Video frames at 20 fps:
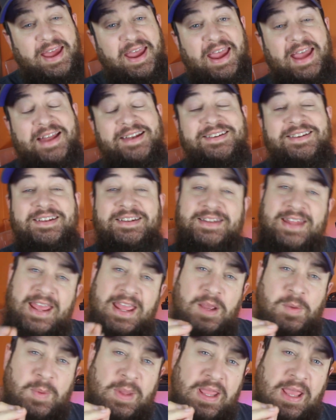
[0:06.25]
and
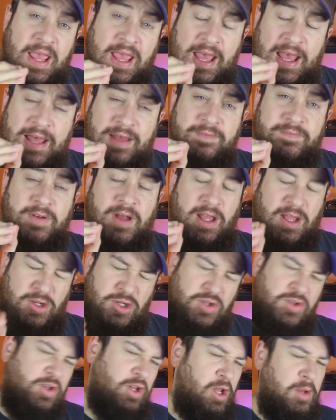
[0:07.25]
today we have
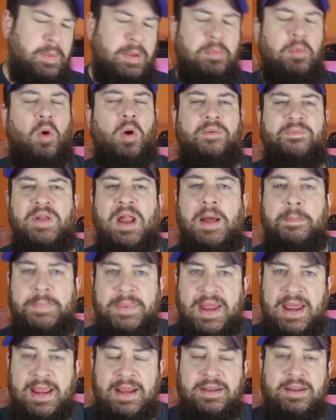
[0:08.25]
just a little bit more of an
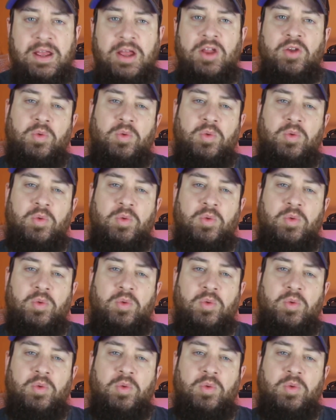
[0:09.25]
update.